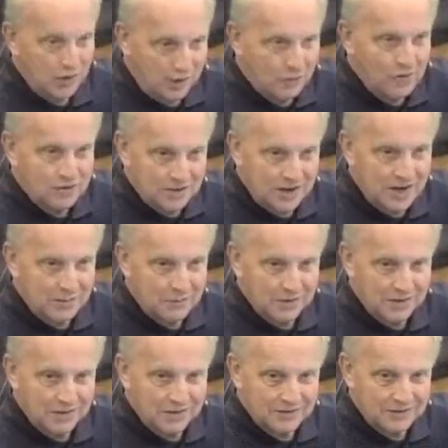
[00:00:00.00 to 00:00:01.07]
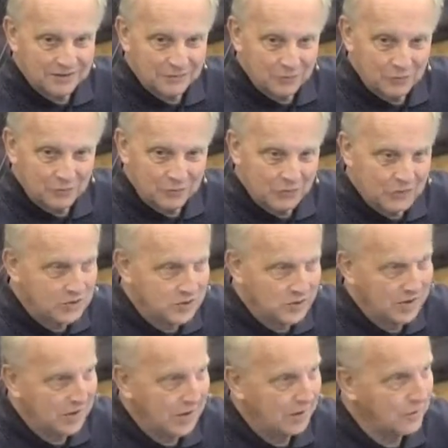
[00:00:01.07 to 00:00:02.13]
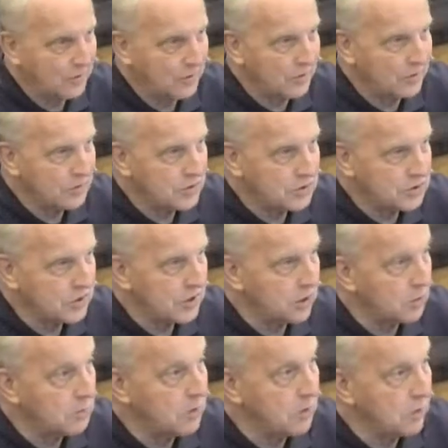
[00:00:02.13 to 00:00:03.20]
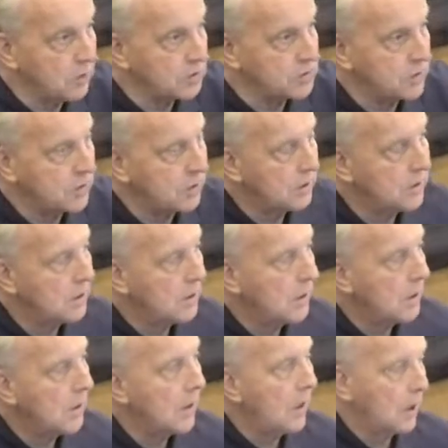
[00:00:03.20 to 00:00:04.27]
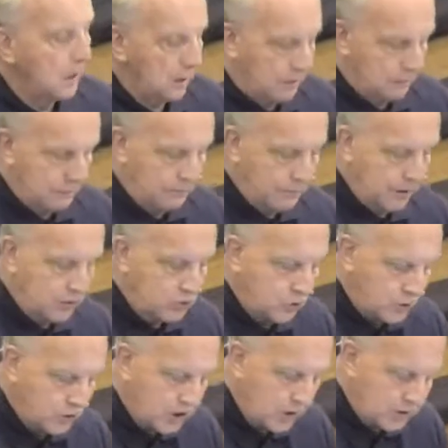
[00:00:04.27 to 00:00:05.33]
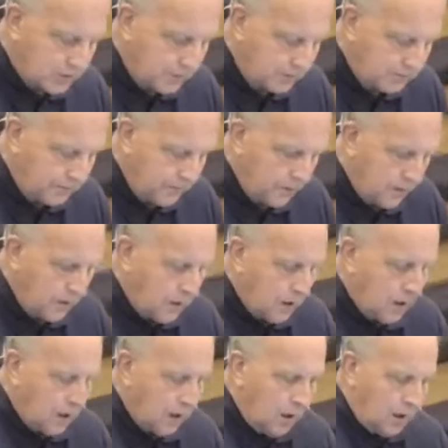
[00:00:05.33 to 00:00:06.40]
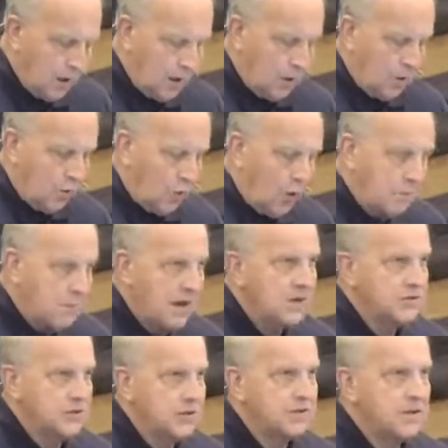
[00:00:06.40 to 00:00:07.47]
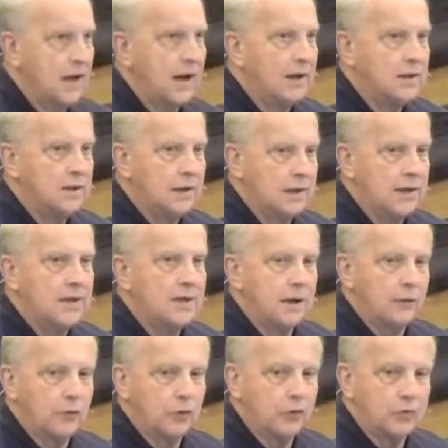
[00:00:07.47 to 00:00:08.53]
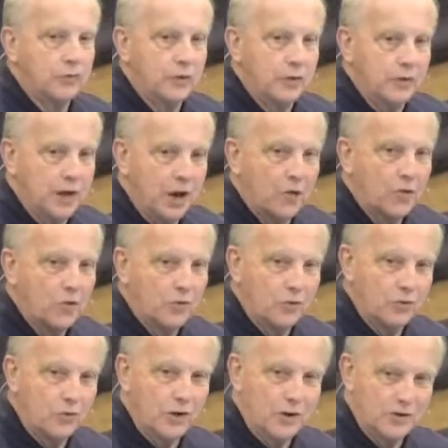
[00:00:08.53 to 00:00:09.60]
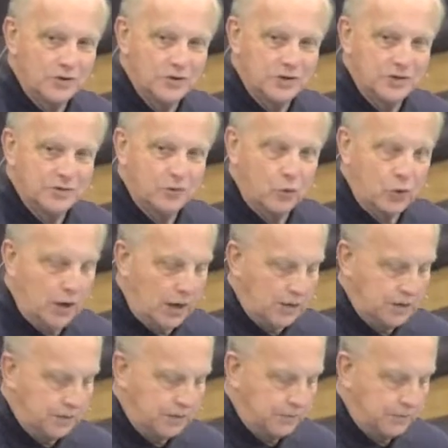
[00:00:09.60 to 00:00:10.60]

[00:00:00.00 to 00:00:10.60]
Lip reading: every time they visit again the Seder meal as that Jewish custom. What makes this night any different than the other 364 nights?